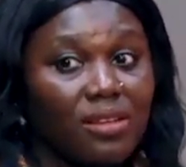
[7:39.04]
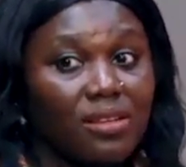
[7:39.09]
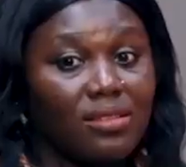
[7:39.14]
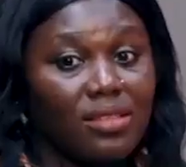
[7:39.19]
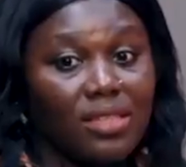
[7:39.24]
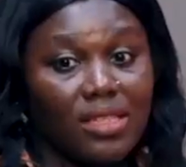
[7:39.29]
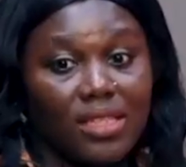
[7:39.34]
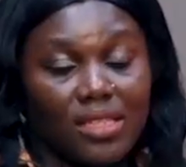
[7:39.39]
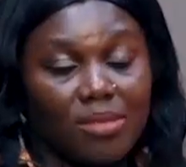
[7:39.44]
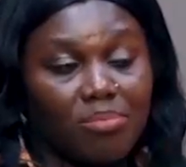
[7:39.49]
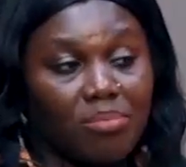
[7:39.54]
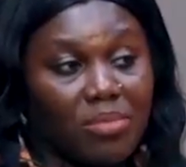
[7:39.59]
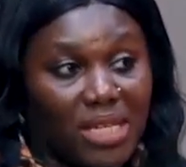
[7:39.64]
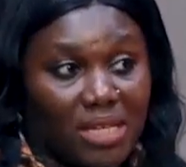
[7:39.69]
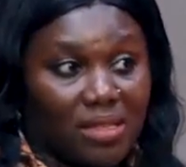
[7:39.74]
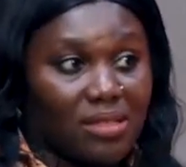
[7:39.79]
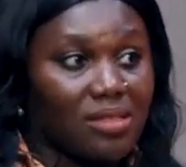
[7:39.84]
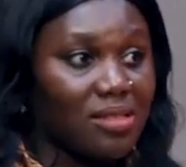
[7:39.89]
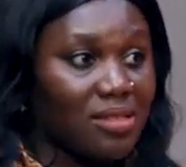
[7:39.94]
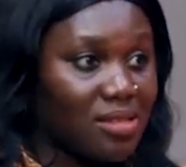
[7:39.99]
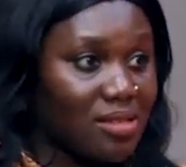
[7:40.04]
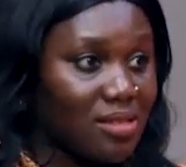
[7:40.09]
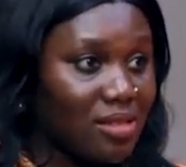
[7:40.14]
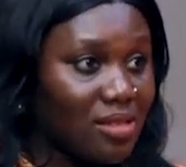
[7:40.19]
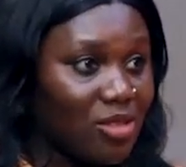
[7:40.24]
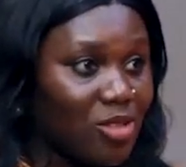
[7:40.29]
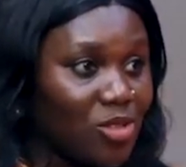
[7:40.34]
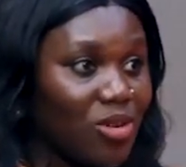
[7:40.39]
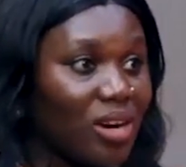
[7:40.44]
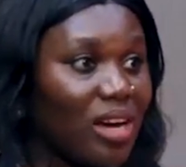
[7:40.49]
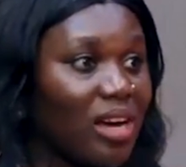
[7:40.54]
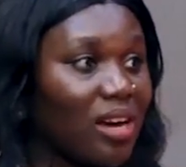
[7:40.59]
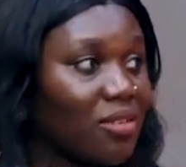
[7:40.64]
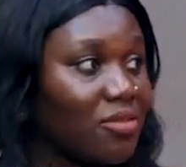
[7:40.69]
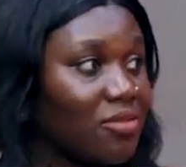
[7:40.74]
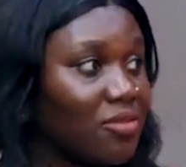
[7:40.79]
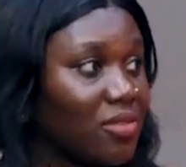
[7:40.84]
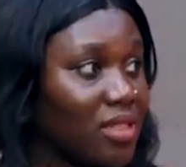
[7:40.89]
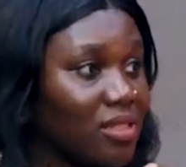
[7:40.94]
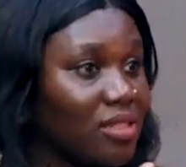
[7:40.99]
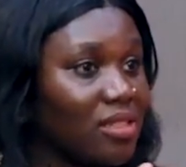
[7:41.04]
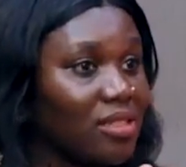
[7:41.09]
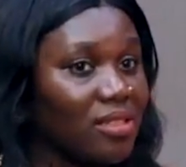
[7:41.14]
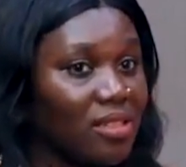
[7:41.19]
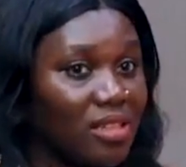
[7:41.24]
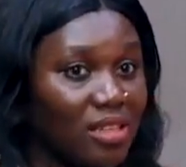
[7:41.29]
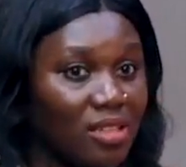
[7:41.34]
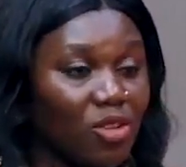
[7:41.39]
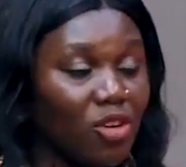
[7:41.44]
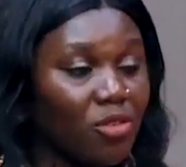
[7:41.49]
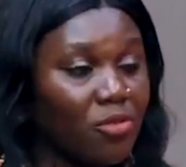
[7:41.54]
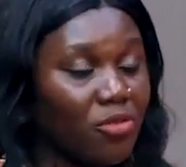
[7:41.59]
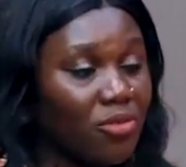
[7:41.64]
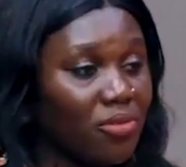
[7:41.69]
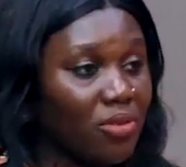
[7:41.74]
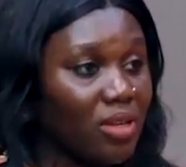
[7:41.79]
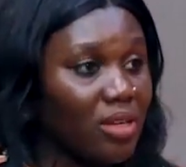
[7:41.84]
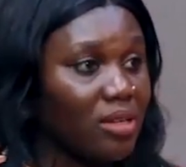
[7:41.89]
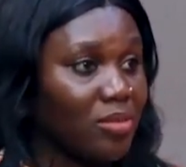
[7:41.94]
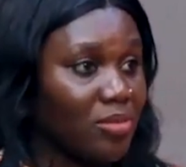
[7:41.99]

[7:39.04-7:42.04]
the means, you don't have the enough